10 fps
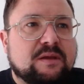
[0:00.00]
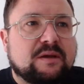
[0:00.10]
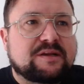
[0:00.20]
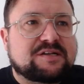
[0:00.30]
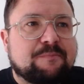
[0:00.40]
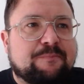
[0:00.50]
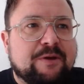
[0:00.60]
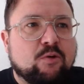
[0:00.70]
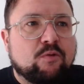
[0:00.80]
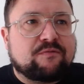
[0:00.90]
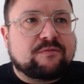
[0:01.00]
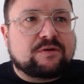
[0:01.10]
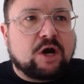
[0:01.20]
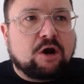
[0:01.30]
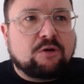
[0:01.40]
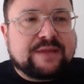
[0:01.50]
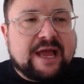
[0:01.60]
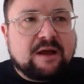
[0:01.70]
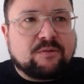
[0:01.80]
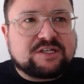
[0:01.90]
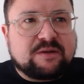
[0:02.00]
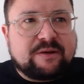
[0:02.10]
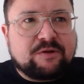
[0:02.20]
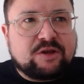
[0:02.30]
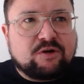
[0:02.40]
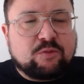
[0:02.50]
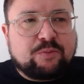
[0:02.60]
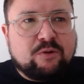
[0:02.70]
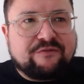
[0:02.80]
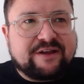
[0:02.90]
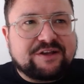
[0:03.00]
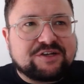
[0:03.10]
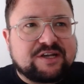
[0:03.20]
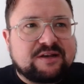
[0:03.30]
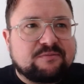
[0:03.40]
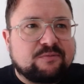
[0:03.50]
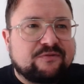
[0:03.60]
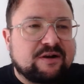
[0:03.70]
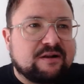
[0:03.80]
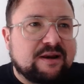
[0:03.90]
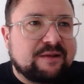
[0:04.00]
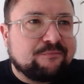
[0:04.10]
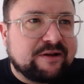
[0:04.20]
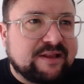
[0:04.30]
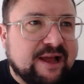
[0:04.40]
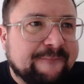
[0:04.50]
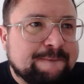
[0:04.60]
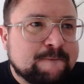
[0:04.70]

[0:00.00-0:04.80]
And he said, Bill, calm down or something when you got the ball. I think he just said, if I could lip read that.